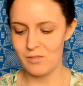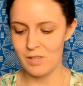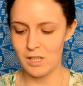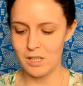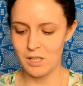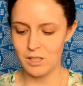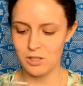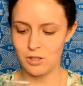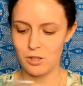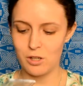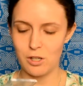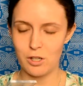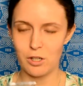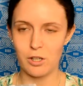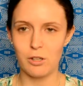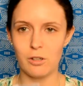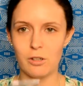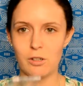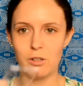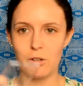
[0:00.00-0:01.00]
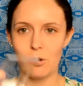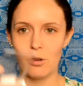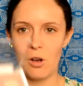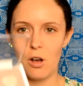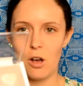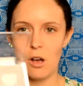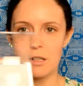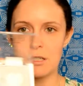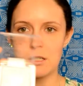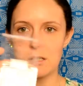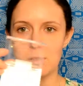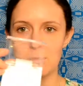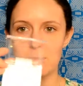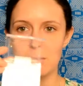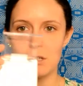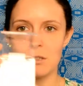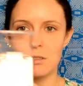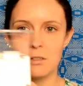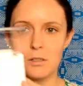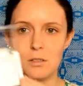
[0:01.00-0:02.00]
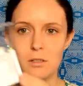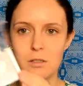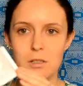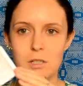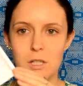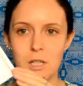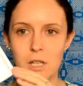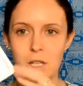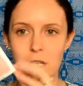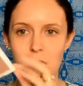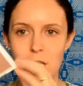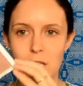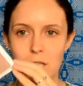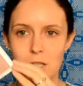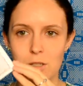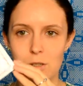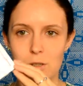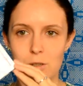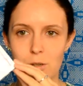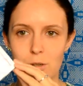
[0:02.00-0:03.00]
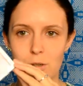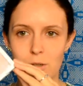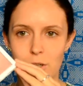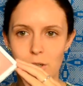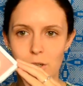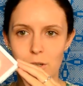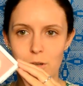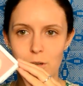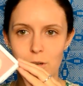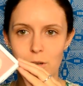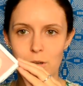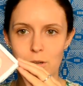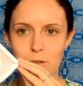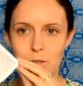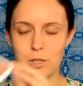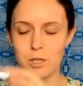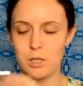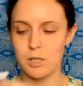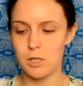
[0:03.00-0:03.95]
it's got a cute little heart in the middle. It's so cute.